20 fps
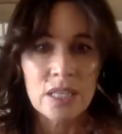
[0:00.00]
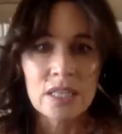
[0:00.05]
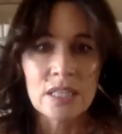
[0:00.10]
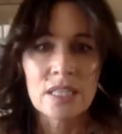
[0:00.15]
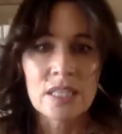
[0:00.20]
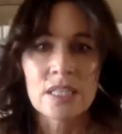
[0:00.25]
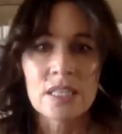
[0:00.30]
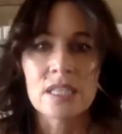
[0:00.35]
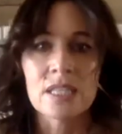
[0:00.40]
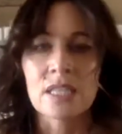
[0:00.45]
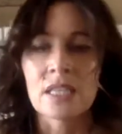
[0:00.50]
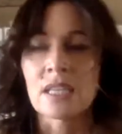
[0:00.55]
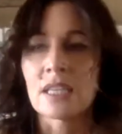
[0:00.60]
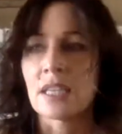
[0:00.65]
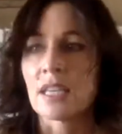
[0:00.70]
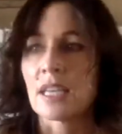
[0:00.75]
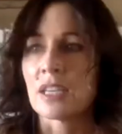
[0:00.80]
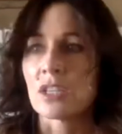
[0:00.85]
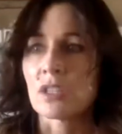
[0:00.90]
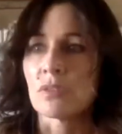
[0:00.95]
This is an
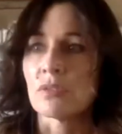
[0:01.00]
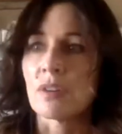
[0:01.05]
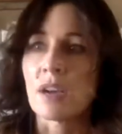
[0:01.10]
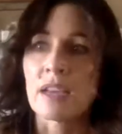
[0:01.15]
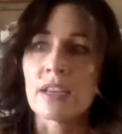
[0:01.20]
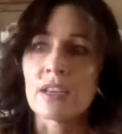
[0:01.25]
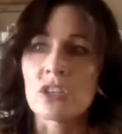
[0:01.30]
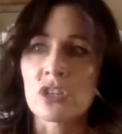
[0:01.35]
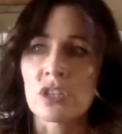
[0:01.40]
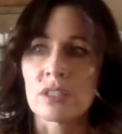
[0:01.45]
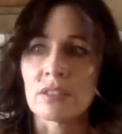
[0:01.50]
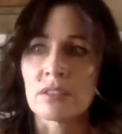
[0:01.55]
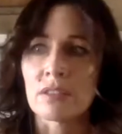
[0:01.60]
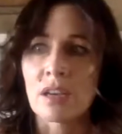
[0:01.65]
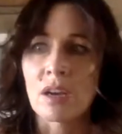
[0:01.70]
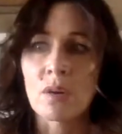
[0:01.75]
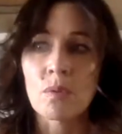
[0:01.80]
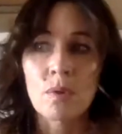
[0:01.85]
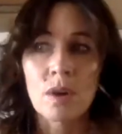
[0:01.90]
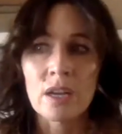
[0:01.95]
actual ancient
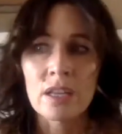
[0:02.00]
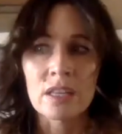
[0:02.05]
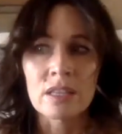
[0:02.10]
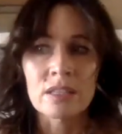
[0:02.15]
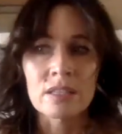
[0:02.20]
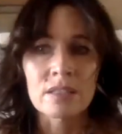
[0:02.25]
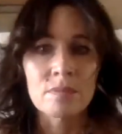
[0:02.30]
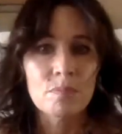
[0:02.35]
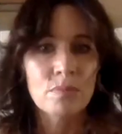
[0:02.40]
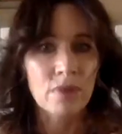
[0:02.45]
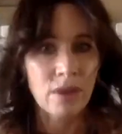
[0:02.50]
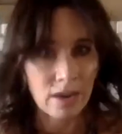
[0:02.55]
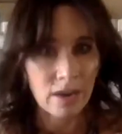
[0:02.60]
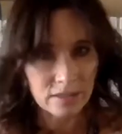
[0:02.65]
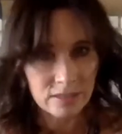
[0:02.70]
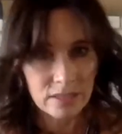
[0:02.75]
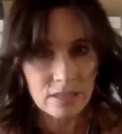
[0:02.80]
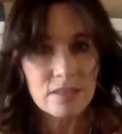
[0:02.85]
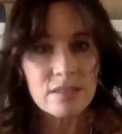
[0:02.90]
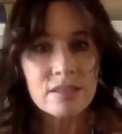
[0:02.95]
Hawaiian
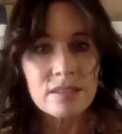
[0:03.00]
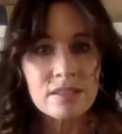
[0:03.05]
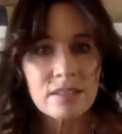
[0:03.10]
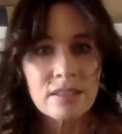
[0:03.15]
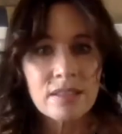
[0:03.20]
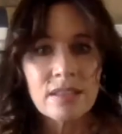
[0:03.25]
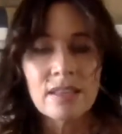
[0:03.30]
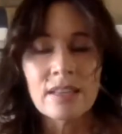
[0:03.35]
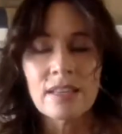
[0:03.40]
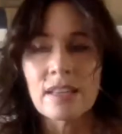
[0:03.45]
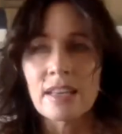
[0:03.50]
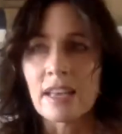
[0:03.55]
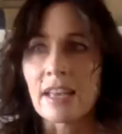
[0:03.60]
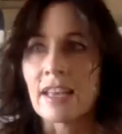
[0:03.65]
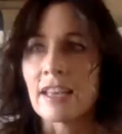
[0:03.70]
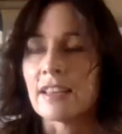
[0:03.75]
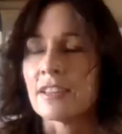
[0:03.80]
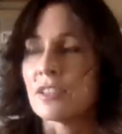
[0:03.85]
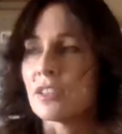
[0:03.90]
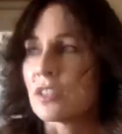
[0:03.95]
practice,
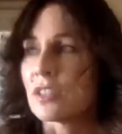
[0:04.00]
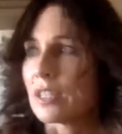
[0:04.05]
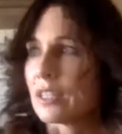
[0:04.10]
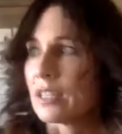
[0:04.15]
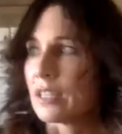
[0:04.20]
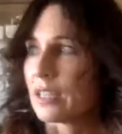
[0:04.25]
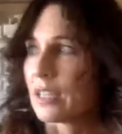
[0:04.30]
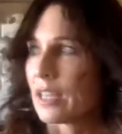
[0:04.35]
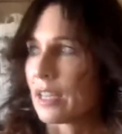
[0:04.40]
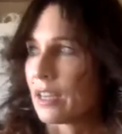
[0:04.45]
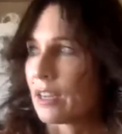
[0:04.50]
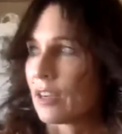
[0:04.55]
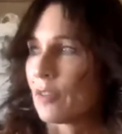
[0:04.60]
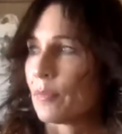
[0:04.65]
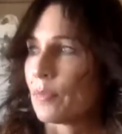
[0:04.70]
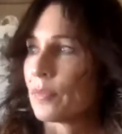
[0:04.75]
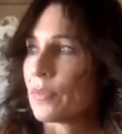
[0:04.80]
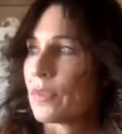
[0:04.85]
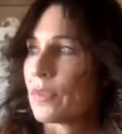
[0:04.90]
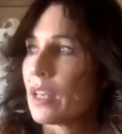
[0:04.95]
and it,
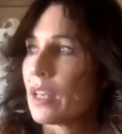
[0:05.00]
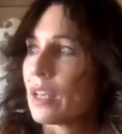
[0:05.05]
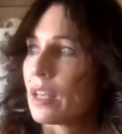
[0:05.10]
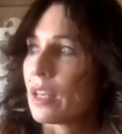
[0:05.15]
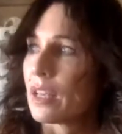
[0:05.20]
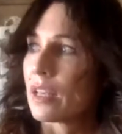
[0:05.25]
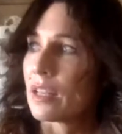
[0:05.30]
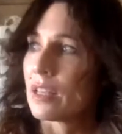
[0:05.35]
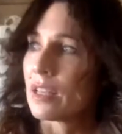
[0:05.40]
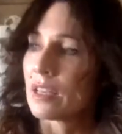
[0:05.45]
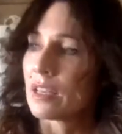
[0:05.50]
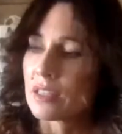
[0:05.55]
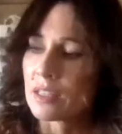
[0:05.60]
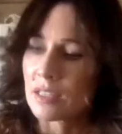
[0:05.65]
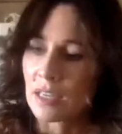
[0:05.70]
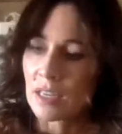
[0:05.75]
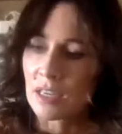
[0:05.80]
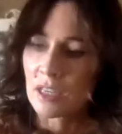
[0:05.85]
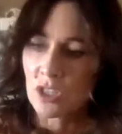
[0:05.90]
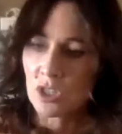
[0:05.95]
um, it is
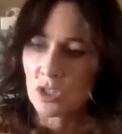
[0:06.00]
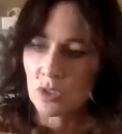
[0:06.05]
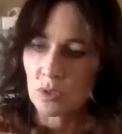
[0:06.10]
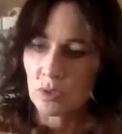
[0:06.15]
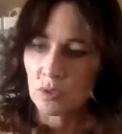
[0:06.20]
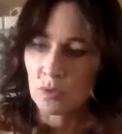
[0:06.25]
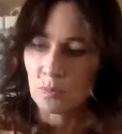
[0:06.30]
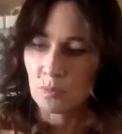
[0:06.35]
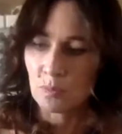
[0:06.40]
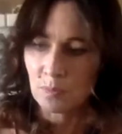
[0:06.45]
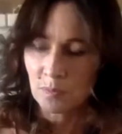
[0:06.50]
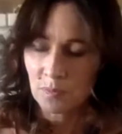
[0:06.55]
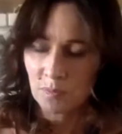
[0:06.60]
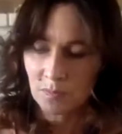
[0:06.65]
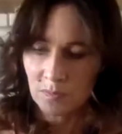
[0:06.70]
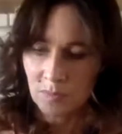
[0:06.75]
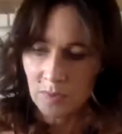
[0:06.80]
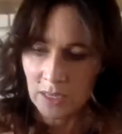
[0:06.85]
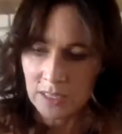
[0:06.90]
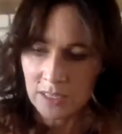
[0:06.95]
said to
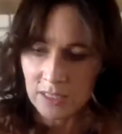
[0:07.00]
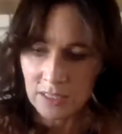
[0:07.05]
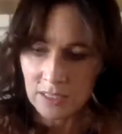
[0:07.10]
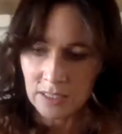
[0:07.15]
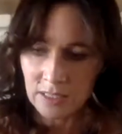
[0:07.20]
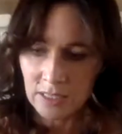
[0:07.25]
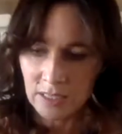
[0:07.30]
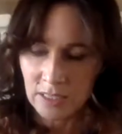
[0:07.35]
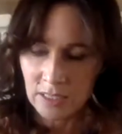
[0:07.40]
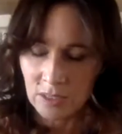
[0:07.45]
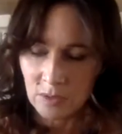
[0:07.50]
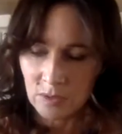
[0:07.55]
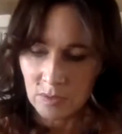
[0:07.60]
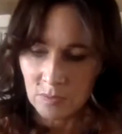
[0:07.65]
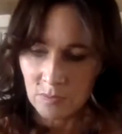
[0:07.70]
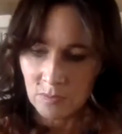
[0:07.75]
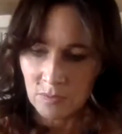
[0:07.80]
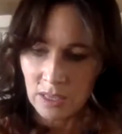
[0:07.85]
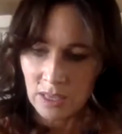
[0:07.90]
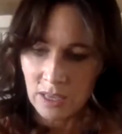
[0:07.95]
basically
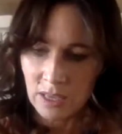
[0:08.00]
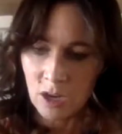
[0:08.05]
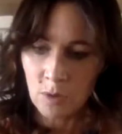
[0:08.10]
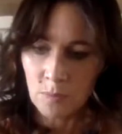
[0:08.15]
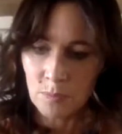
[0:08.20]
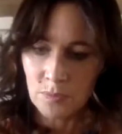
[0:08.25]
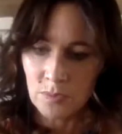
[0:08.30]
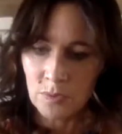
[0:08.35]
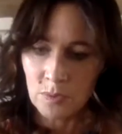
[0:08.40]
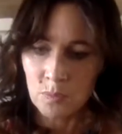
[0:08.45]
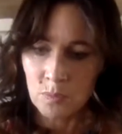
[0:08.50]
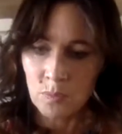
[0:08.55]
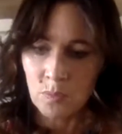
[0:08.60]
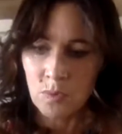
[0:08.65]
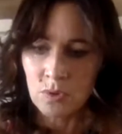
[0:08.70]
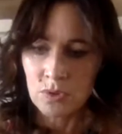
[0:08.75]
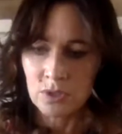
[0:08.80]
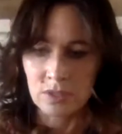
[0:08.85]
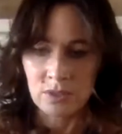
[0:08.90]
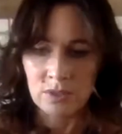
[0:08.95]
help the
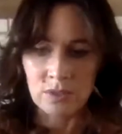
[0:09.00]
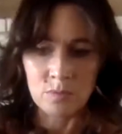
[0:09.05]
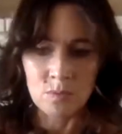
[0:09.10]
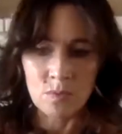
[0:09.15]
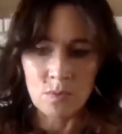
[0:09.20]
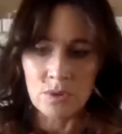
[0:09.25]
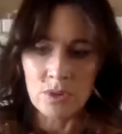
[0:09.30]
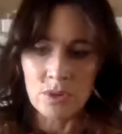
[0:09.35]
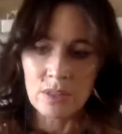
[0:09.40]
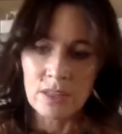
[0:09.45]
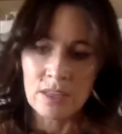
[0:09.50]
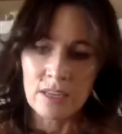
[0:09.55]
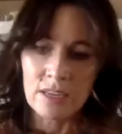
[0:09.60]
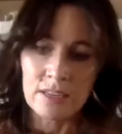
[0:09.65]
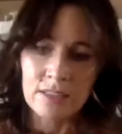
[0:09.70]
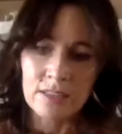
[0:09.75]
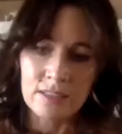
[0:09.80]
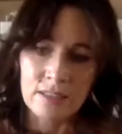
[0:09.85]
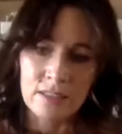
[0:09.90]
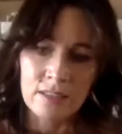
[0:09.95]
water, the water that
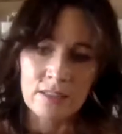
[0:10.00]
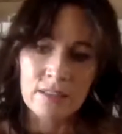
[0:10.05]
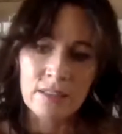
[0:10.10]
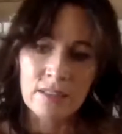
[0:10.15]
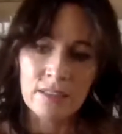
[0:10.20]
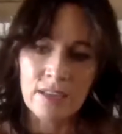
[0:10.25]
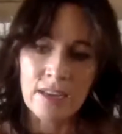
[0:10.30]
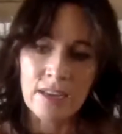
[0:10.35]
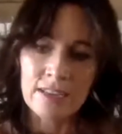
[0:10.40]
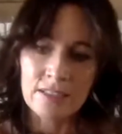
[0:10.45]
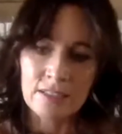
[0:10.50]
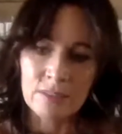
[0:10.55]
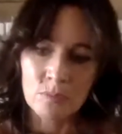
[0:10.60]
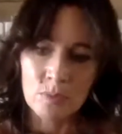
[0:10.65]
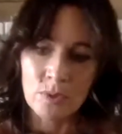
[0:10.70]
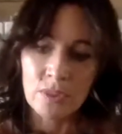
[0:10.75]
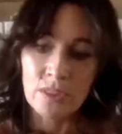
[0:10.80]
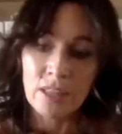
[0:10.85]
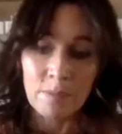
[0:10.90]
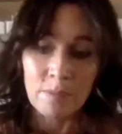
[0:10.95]
is in the light
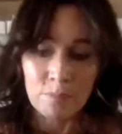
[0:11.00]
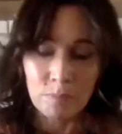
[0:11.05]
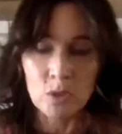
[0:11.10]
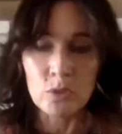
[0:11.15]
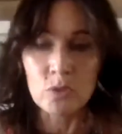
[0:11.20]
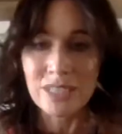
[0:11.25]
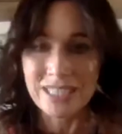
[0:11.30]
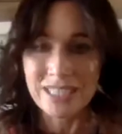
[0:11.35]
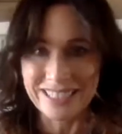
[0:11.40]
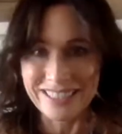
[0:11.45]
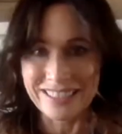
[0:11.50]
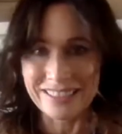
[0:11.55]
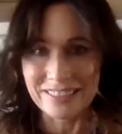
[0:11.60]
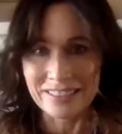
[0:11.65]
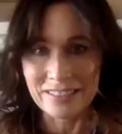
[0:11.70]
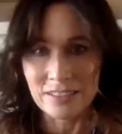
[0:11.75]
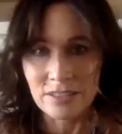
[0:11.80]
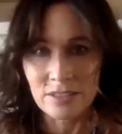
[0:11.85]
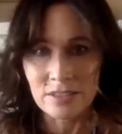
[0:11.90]
with that blue color.